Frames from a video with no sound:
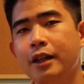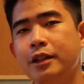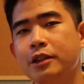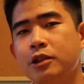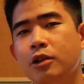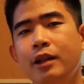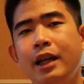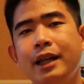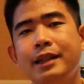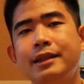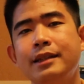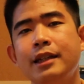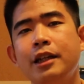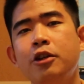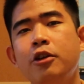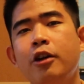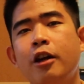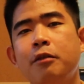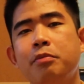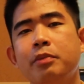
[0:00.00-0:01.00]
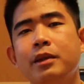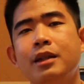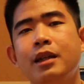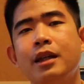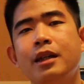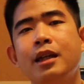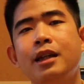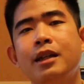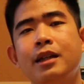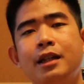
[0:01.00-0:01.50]
So let's say you have been
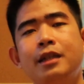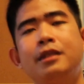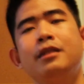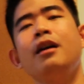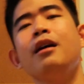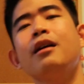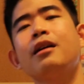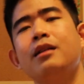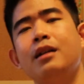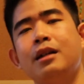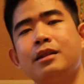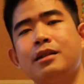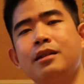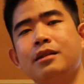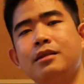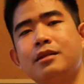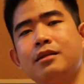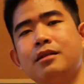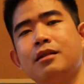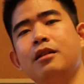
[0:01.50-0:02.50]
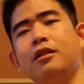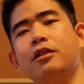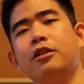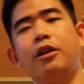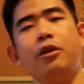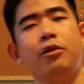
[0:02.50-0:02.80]
taking guitar classes. You